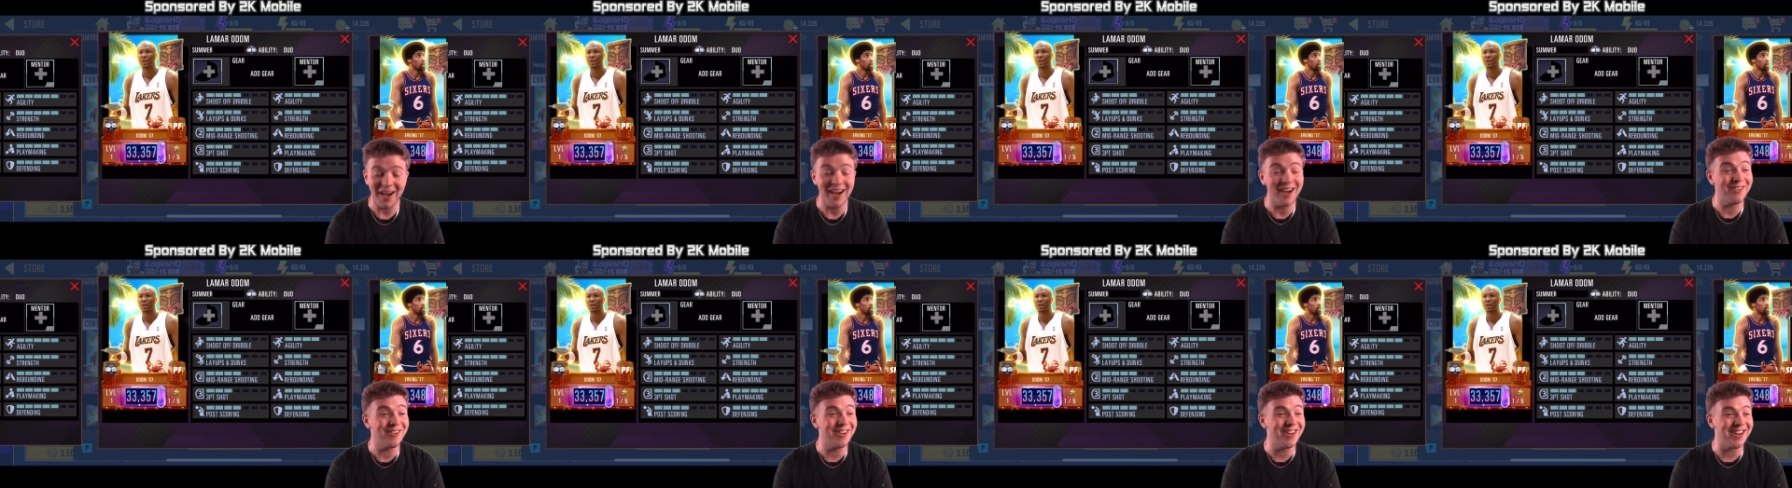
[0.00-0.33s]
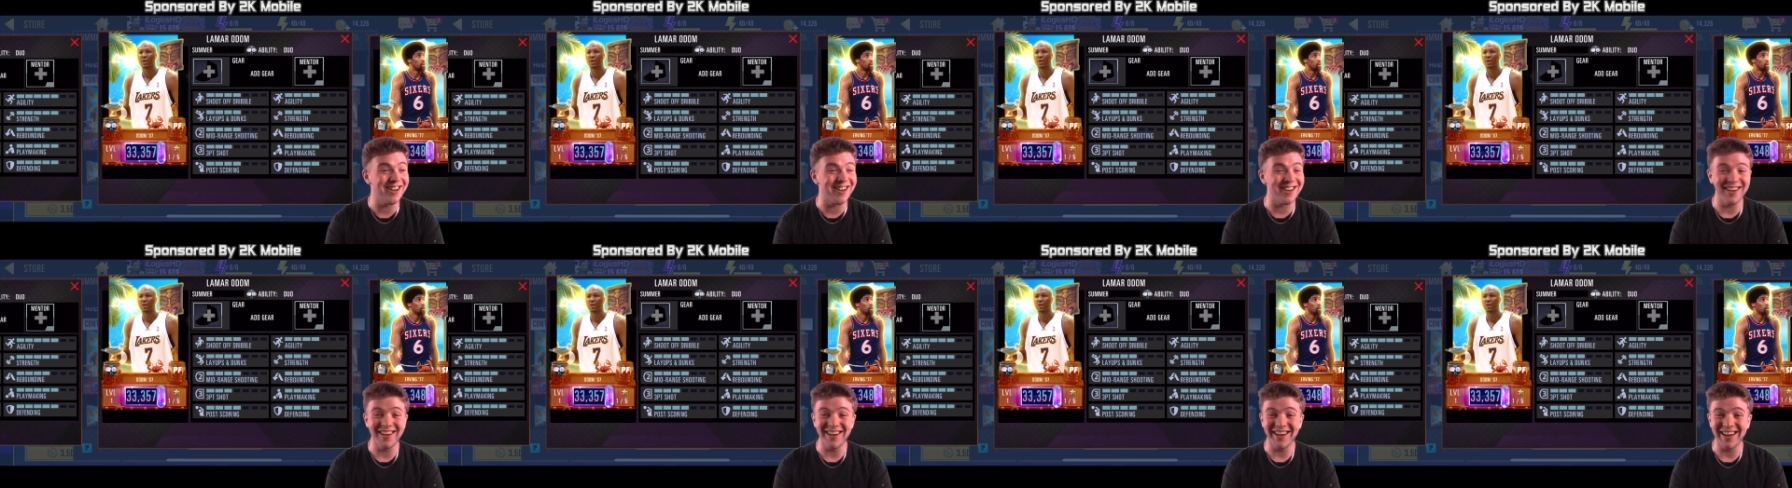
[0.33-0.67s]
Oh,
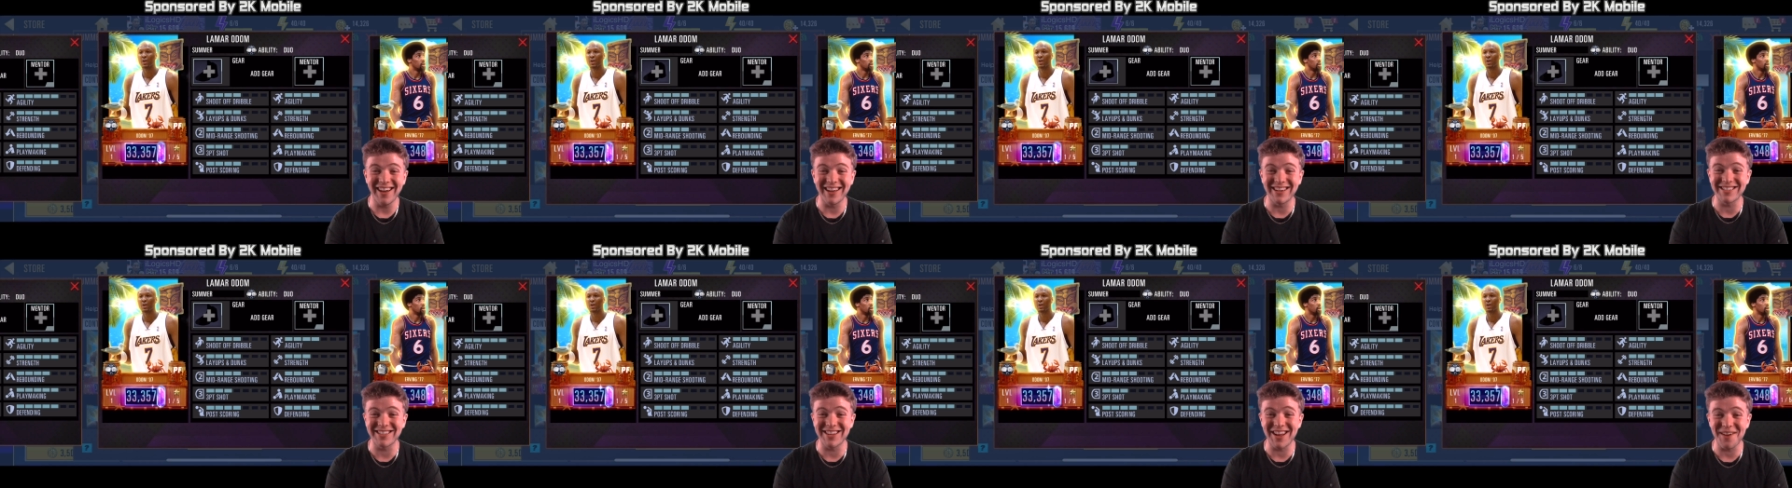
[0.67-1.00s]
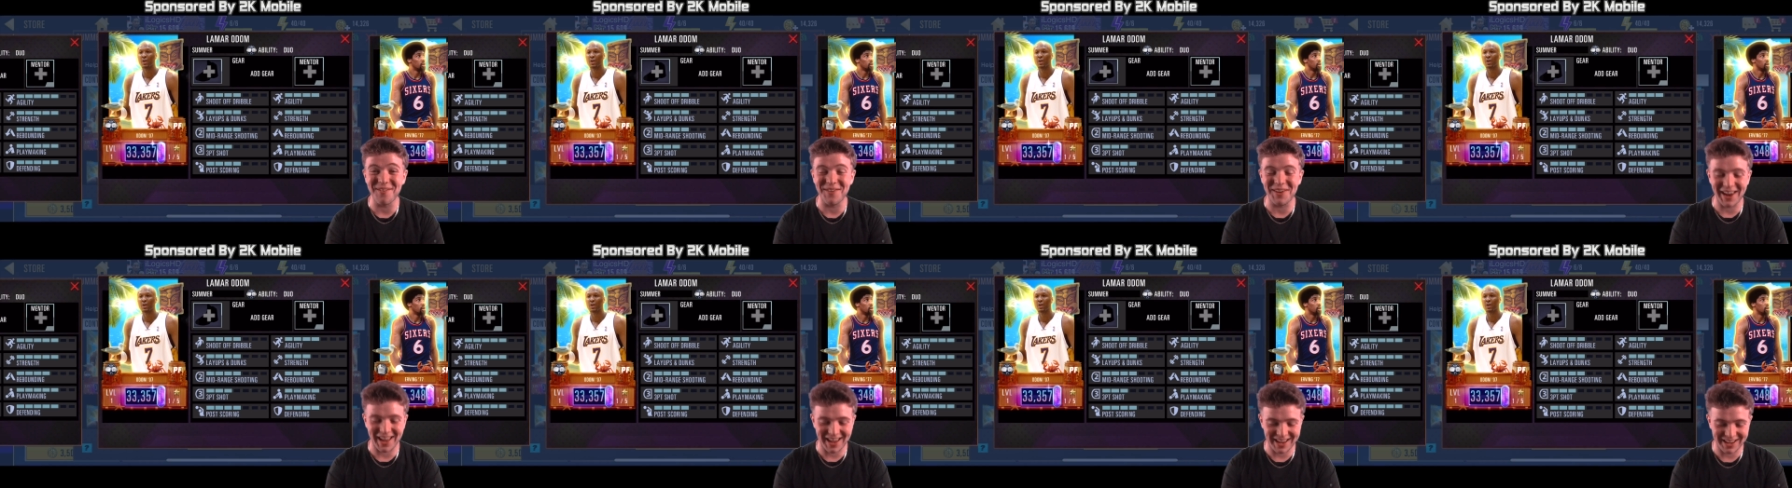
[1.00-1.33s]
look, there's
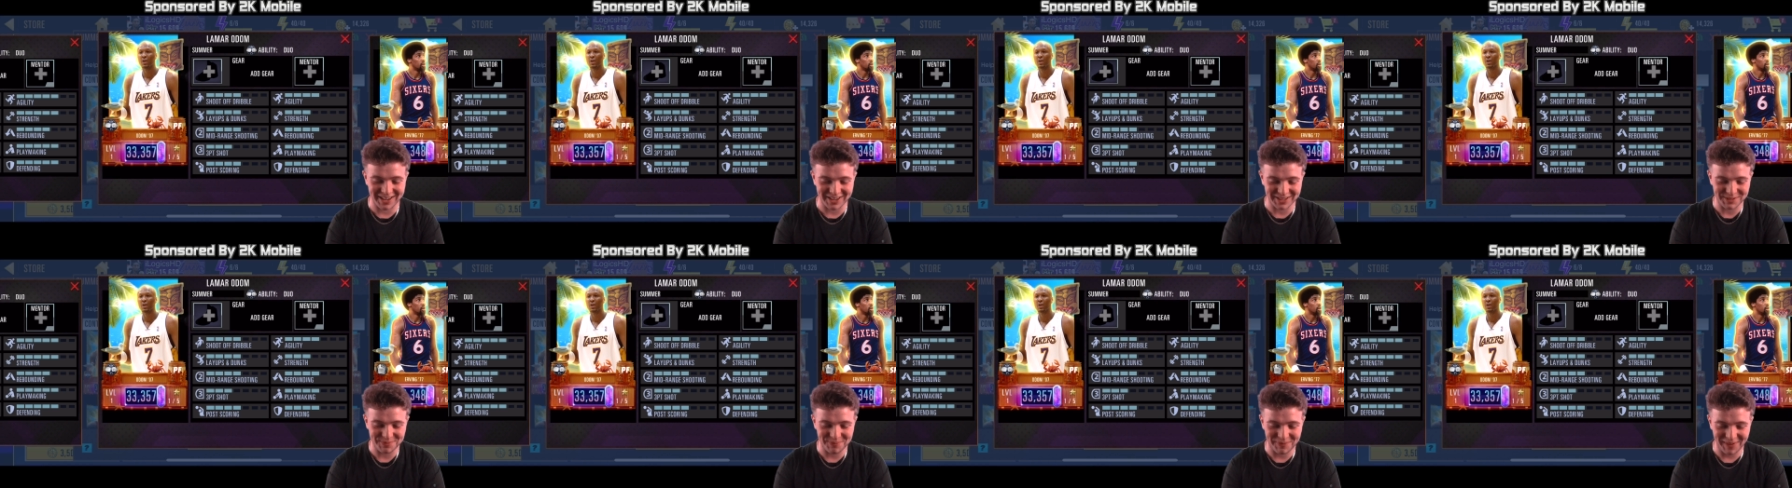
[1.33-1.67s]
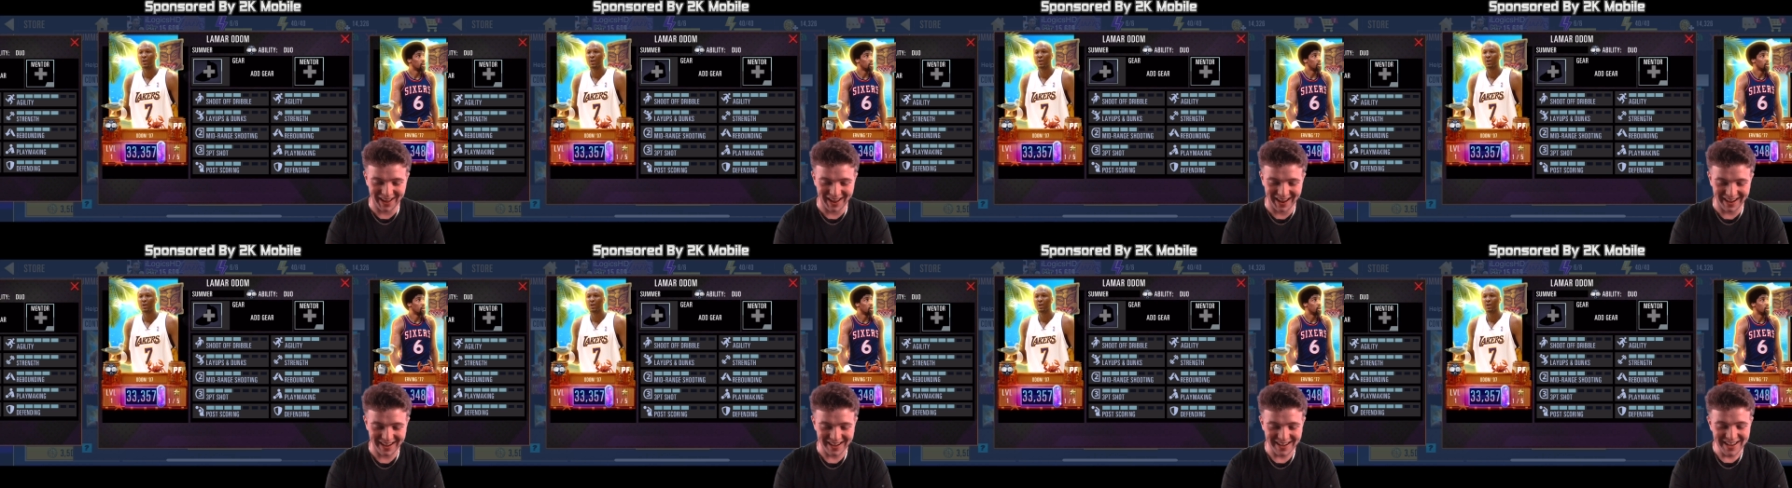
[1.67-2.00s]
another Lakers
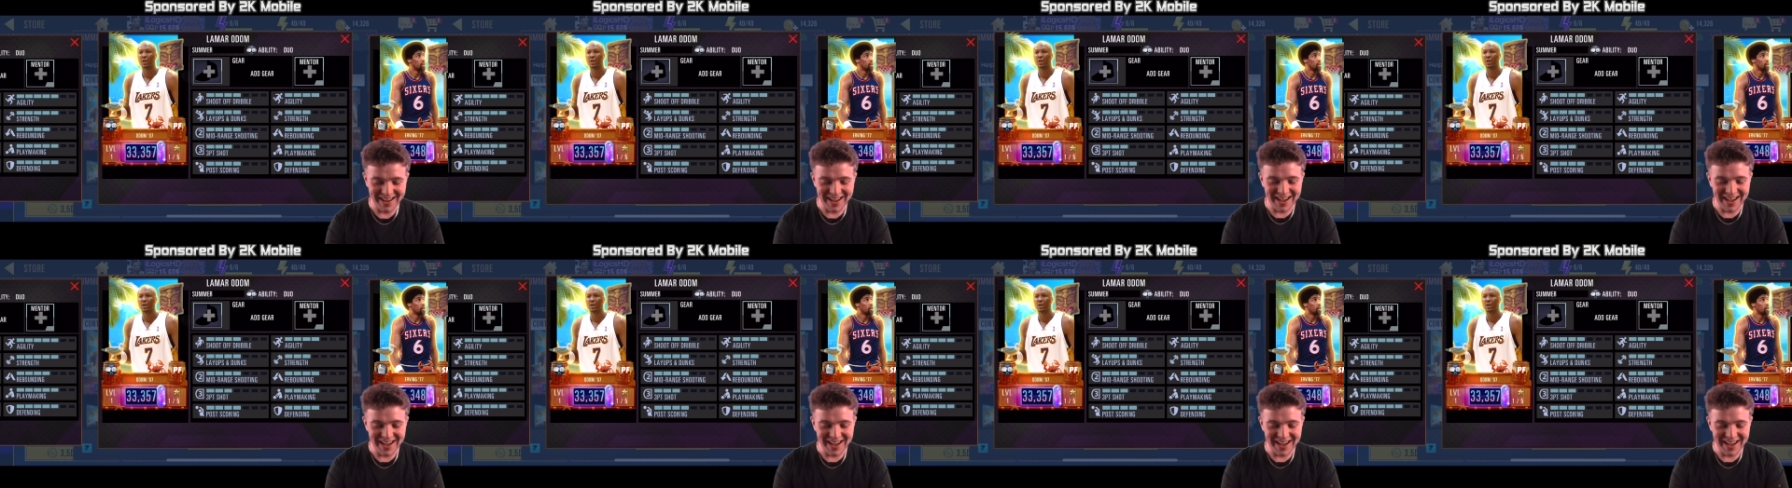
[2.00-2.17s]
player.